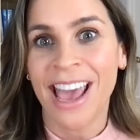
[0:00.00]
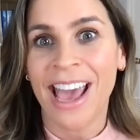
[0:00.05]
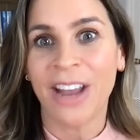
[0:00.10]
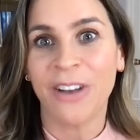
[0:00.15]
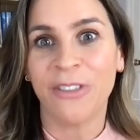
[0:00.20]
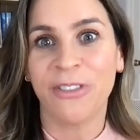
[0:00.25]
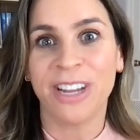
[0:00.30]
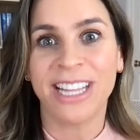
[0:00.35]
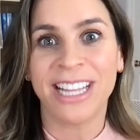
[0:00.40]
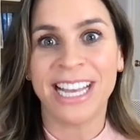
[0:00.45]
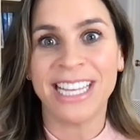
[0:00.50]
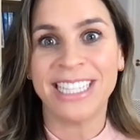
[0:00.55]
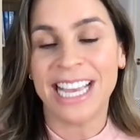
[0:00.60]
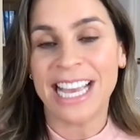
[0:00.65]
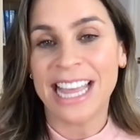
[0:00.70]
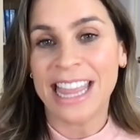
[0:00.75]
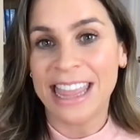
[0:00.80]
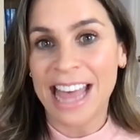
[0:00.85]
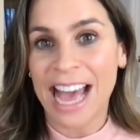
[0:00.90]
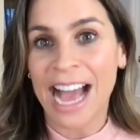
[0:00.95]
and
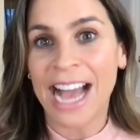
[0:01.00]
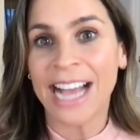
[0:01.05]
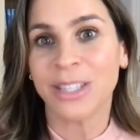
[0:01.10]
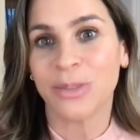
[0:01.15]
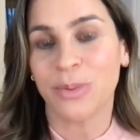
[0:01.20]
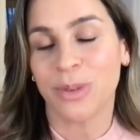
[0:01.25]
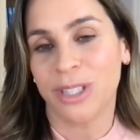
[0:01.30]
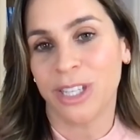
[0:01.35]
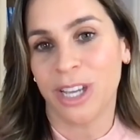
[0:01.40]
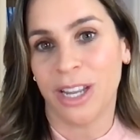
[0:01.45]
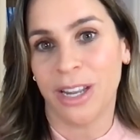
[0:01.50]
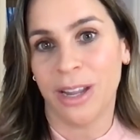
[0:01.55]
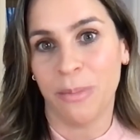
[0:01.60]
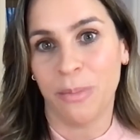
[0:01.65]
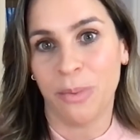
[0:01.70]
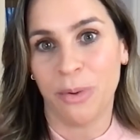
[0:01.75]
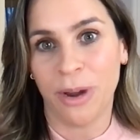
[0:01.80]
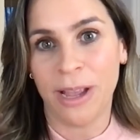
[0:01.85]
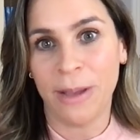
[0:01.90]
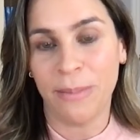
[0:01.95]
realizing that's what's going to
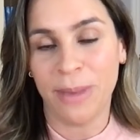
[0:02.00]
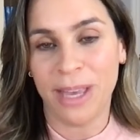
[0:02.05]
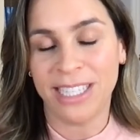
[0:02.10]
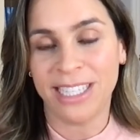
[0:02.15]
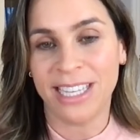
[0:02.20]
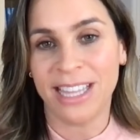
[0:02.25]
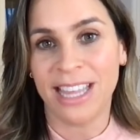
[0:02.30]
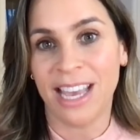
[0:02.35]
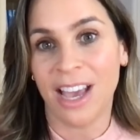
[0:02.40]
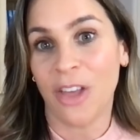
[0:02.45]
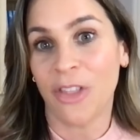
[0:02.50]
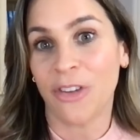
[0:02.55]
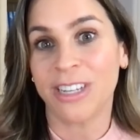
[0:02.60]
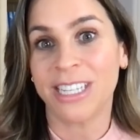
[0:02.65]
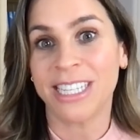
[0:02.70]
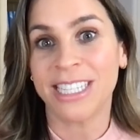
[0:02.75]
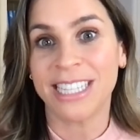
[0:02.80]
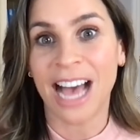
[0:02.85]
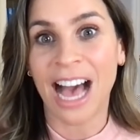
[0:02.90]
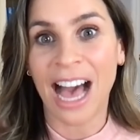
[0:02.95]
bring me to the other
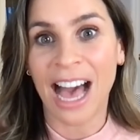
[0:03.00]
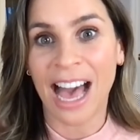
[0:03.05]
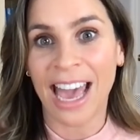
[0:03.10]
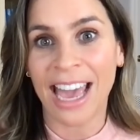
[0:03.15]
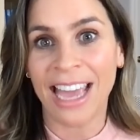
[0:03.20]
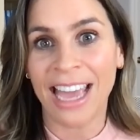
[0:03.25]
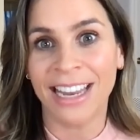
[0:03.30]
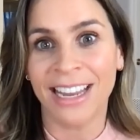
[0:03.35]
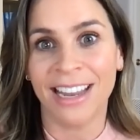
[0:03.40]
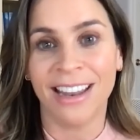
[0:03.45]
side,